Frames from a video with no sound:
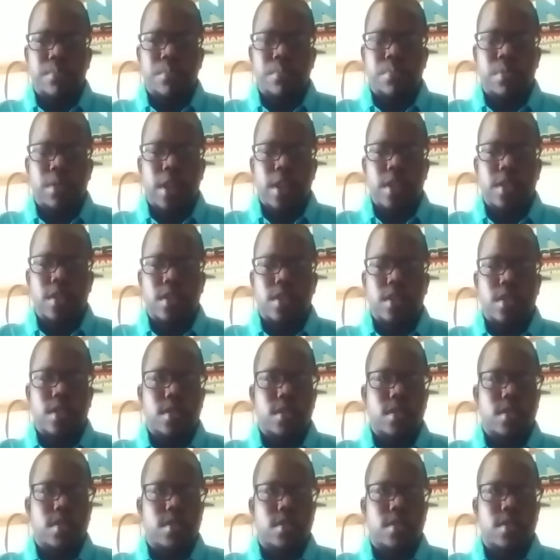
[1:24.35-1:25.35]

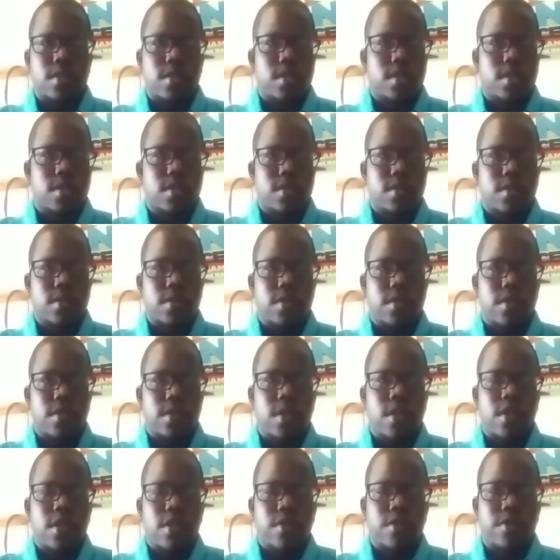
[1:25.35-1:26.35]
places,
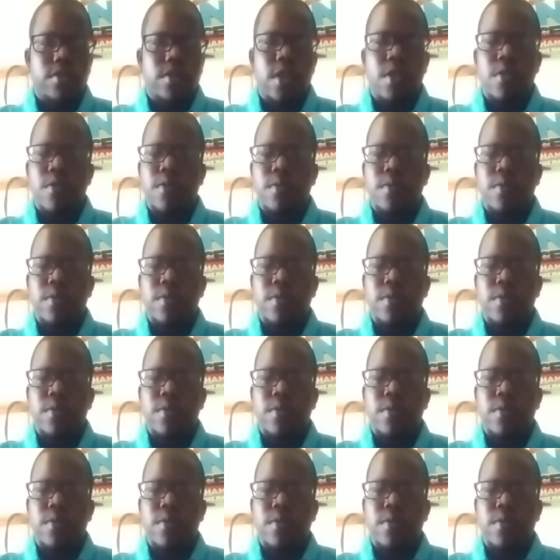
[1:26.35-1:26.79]
they're